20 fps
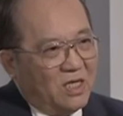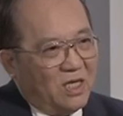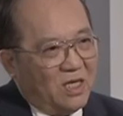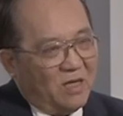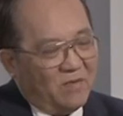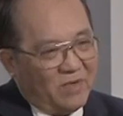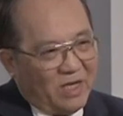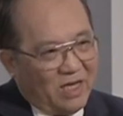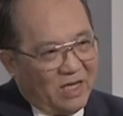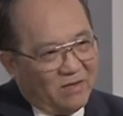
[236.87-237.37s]

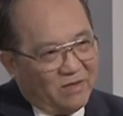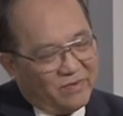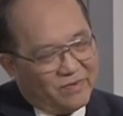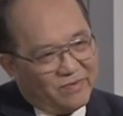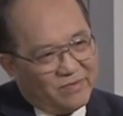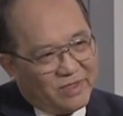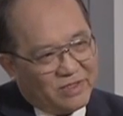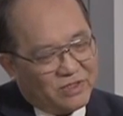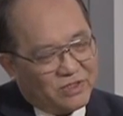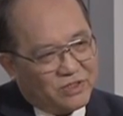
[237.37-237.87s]
Have I ever
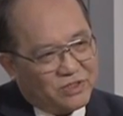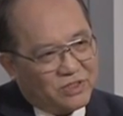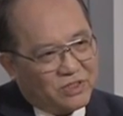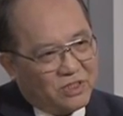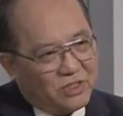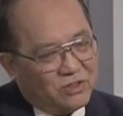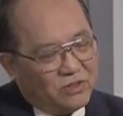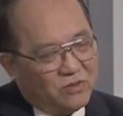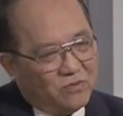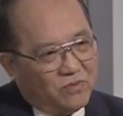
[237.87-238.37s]

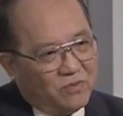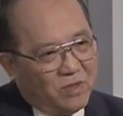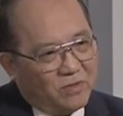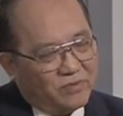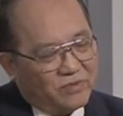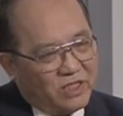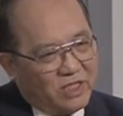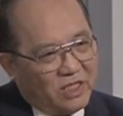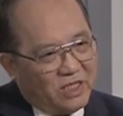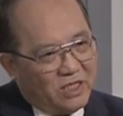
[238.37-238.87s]
registered to
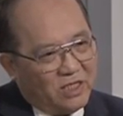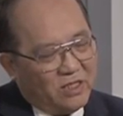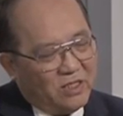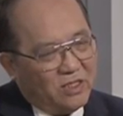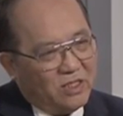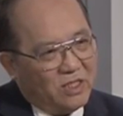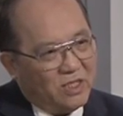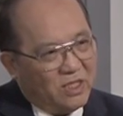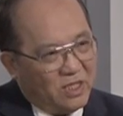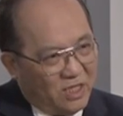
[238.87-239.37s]
vote here
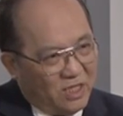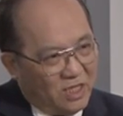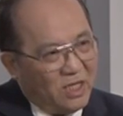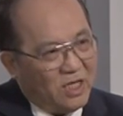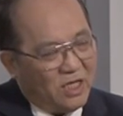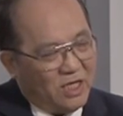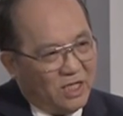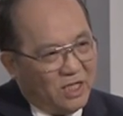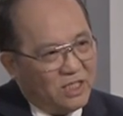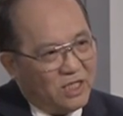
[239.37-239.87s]

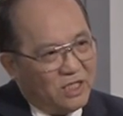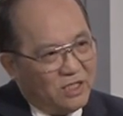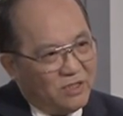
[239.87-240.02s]
in the